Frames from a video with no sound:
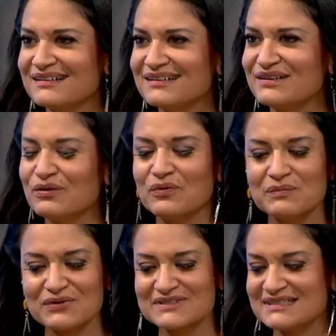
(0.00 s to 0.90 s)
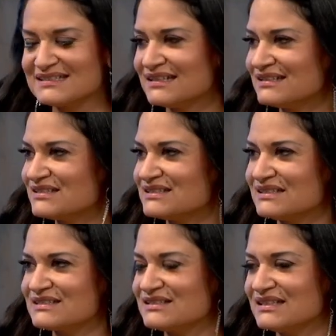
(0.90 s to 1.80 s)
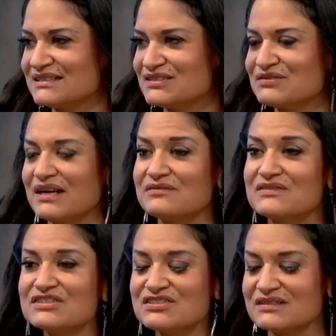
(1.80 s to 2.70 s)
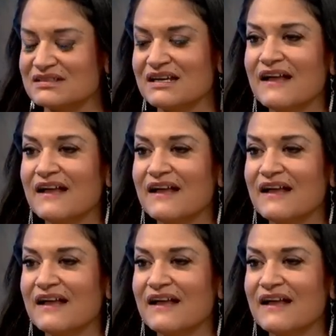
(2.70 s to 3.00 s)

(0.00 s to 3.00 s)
You know, one person said it's, it's, it's to have vision.